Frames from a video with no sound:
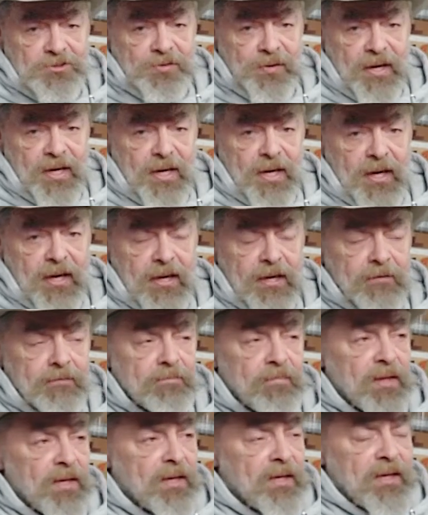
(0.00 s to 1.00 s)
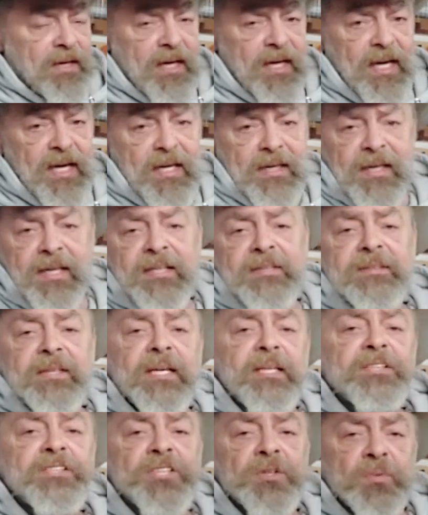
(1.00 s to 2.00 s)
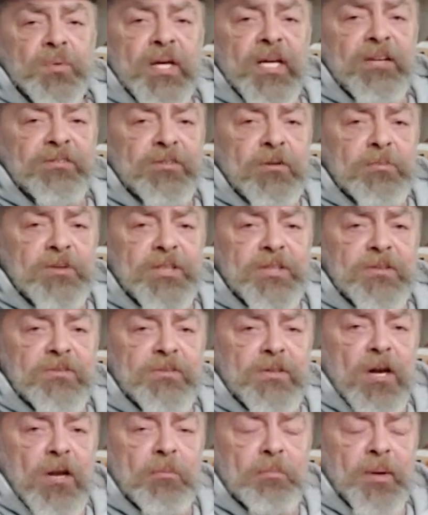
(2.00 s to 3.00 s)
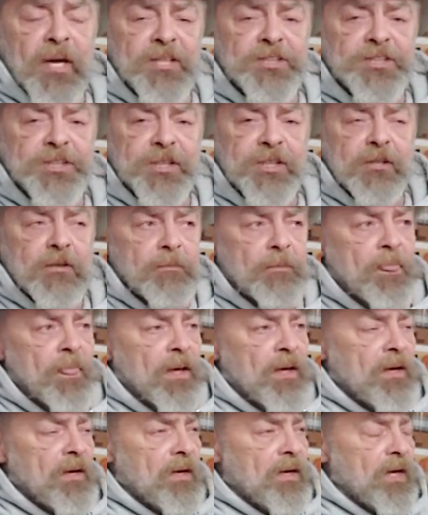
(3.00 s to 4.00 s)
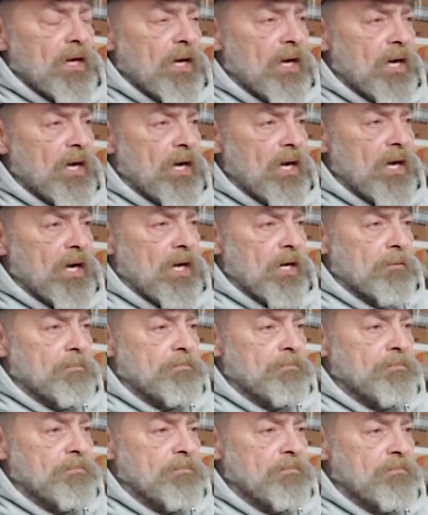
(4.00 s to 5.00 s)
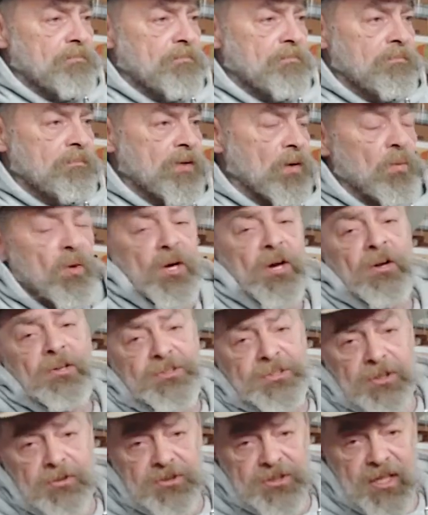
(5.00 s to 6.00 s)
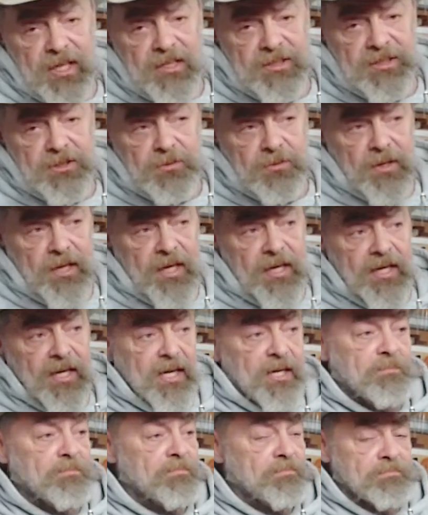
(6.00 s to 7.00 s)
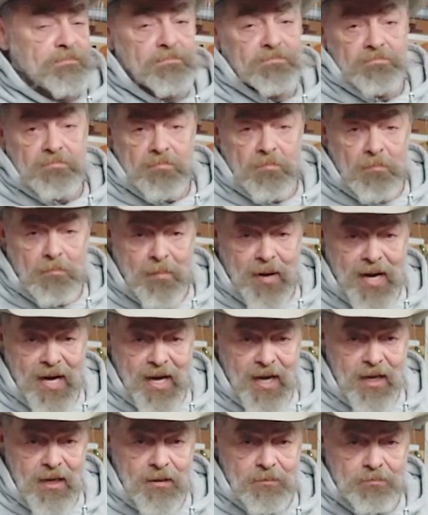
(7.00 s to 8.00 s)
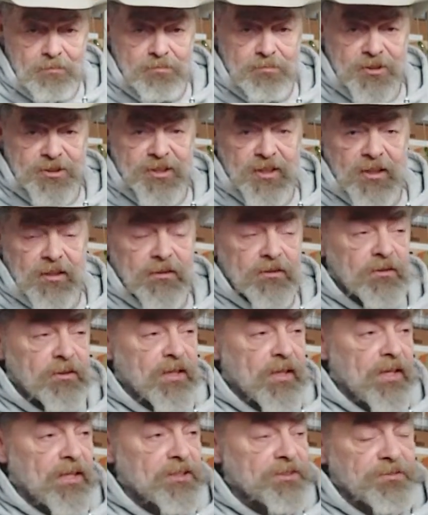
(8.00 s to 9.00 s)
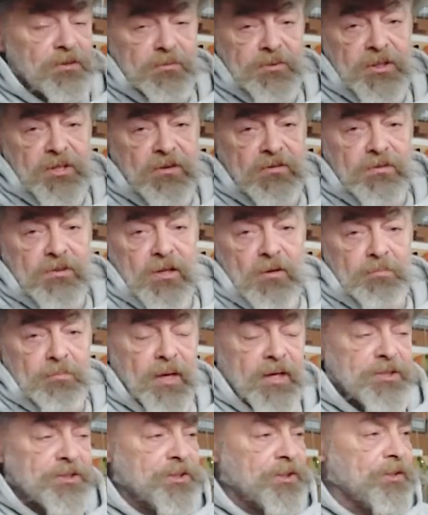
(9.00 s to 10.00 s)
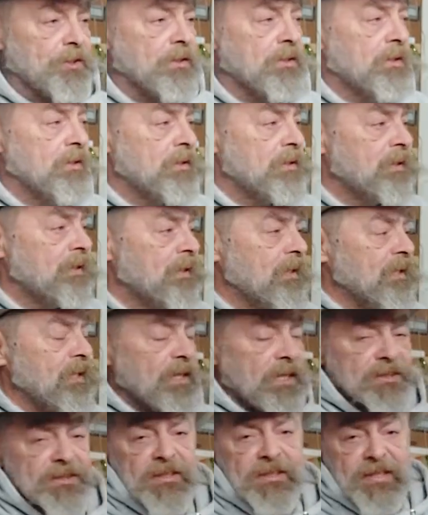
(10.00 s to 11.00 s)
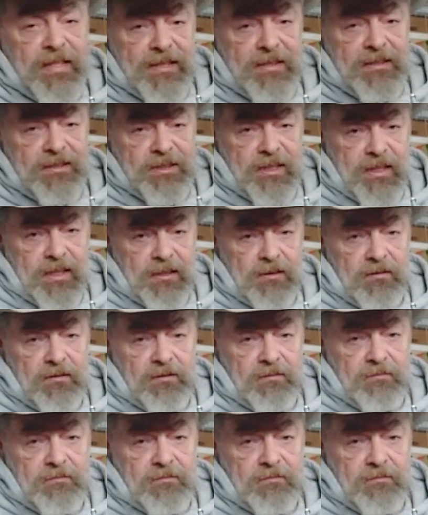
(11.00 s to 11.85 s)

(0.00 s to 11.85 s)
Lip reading: frantic. And it takes away from the overall picture. What also takes away, in my particular case, from the overall picture is a deadened tail,